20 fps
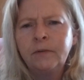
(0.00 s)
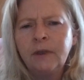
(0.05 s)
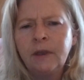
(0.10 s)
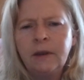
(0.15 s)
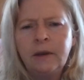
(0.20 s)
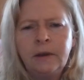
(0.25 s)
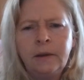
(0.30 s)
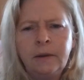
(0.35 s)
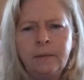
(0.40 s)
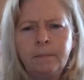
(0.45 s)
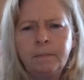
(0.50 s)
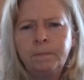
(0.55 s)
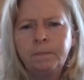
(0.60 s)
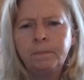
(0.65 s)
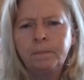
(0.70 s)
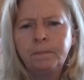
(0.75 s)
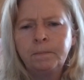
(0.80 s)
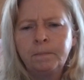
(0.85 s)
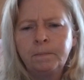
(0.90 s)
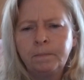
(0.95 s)
Is that it?
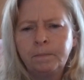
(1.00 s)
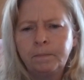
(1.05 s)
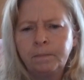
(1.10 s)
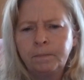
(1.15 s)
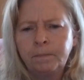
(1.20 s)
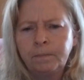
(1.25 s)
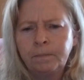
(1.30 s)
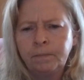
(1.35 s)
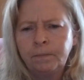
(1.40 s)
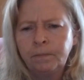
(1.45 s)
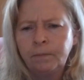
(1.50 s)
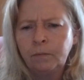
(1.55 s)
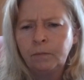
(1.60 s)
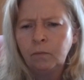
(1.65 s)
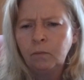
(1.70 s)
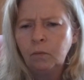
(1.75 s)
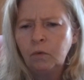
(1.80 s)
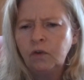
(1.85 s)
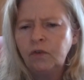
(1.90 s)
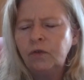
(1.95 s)

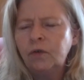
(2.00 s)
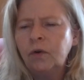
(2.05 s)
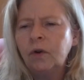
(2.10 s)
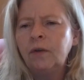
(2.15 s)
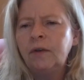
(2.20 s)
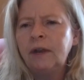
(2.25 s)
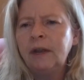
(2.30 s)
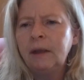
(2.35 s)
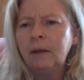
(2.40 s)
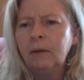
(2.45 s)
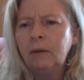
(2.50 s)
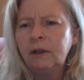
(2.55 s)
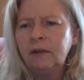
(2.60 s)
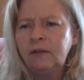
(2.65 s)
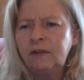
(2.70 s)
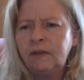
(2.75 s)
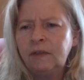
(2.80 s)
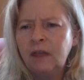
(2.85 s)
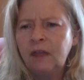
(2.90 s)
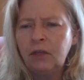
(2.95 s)
We'll scroll down,
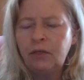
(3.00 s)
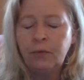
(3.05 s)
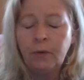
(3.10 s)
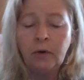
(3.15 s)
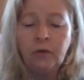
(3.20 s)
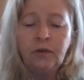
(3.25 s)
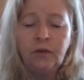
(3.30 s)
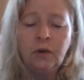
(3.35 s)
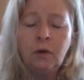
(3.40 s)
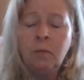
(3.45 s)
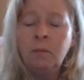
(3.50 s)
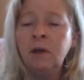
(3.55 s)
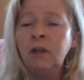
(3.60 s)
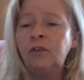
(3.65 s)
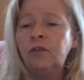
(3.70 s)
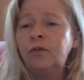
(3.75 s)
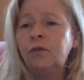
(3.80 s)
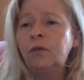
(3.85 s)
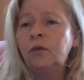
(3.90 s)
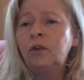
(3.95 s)
because they throw so
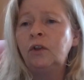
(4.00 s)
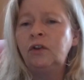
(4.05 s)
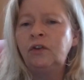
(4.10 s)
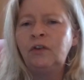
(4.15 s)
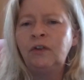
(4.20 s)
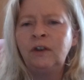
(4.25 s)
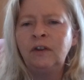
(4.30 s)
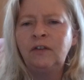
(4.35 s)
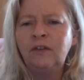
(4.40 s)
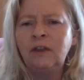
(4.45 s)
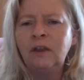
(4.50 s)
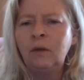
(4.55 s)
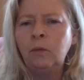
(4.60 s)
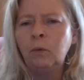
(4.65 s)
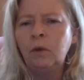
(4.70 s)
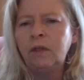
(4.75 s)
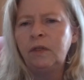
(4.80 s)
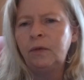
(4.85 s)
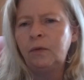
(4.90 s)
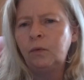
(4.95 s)
much foolishness
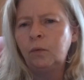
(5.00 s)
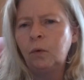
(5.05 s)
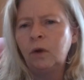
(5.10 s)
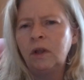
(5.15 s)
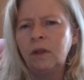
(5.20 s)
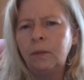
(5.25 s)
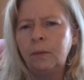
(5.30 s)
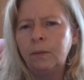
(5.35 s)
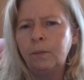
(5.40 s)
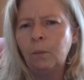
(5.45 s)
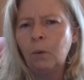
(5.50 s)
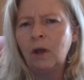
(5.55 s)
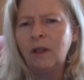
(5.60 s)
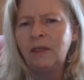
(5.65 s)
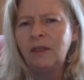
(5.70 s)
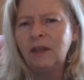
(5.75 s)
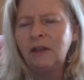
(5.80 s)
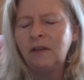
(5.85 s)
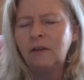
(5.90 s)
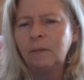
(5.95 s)
in with, with
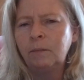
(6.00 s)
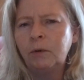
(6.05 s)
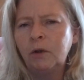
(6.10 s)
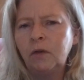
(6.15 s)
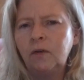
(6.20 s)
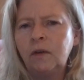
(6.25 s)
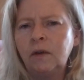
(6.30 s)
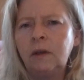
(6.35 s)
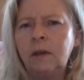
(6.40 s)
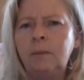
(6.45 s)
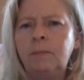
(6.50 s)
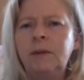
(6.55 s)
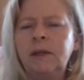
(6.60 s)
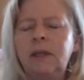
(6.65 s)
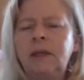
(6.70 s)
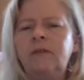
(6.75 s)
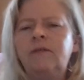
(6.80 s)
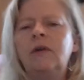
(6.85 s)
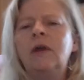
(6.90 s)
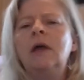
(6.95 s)
what they supposedly
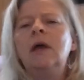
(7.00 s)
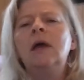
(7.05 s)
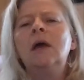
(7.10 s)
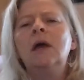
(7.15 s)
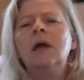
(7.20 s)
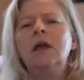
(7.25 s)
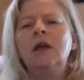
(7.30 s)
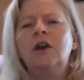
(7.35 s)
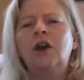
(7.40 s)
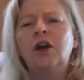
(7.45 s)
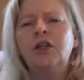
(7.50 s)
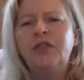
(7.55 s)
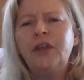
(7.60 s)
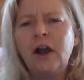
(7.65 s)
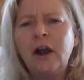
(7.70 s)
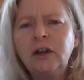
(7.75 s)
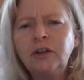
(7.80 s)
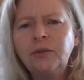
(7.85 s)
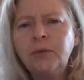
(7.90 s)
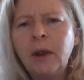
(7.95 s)
believe.
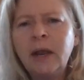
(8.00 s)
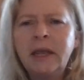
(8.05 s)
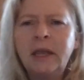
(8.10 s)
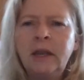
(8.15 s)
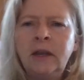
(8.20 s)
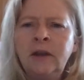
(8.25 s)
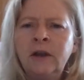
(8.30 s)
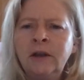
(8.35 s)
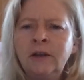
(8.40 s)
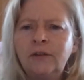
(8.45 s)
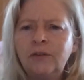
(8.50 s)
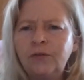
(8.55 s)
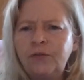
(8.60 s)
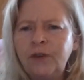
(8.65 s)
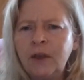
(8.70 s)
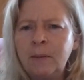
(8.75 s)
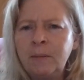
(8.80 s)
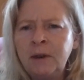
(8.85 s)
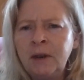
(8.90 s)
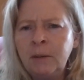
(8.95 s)
Cathars recognized the
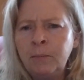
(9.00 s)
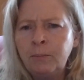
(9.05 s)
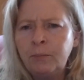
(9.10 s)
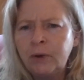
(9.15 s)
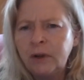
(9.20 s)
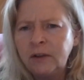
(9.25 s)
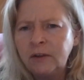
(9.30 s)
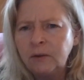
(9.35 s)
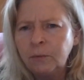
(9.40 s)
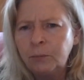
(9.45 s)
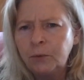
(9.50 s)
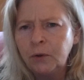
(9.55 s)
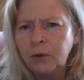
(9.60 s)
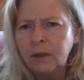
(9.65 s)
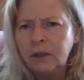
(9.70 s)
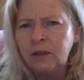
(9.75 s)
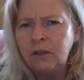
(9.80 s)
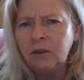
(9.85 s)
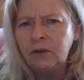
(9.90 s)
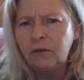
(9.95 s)
feminine
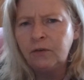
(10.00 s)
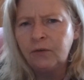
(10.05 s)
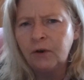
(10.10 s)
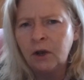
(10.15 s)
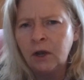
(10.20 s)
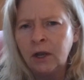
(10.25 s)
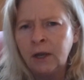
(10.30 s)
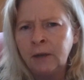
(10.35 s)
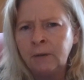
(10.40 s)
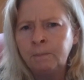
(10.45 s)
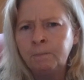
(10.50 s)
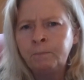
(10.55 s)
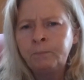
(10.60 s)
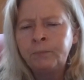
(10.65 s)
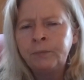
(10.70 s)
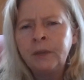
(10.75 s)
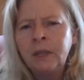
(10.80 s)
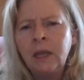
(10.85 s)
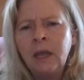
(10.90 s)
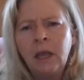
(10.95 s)
principle in the divine
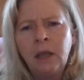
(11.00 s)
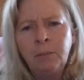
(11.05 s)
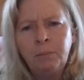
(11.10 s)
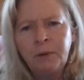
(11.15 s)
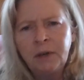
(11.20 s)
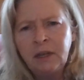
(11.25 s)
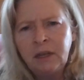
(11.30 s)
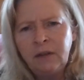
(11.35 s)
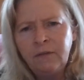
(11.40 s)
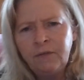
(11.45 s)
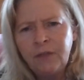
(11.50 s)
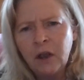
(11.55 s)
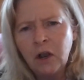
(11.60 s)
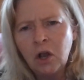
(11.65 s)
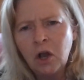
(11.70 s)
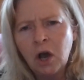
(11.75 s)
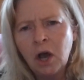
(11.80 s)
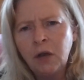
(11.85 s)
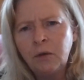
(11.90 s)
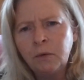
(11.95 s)
and believed
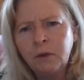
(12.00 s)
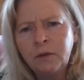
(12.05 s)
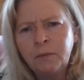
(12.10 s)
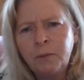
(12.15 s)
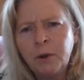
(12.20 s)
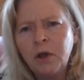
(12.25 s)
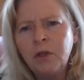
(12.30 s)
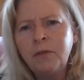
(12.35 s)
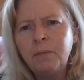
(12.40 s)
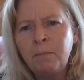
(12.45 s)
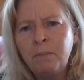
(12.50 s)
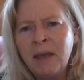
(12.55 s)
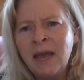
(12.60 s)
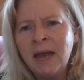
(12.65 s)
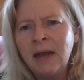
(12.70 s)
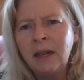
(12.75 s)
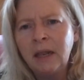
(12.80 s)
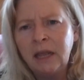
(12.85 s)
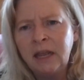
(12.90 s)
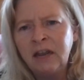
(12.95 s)
that God was both
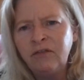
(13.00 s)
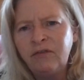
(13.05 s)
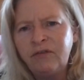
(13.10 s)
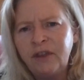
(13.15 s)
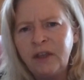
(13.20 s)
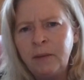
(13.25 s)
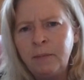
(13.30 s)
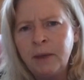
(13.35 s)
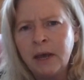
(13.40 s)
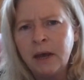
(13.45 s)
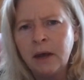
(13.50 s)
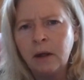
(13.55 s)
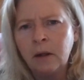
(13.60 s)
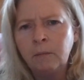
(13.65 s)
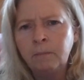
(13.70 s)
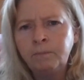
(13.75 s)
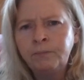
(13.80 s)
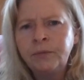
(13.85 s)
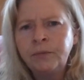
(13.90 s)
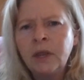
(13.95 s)
male and female.
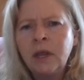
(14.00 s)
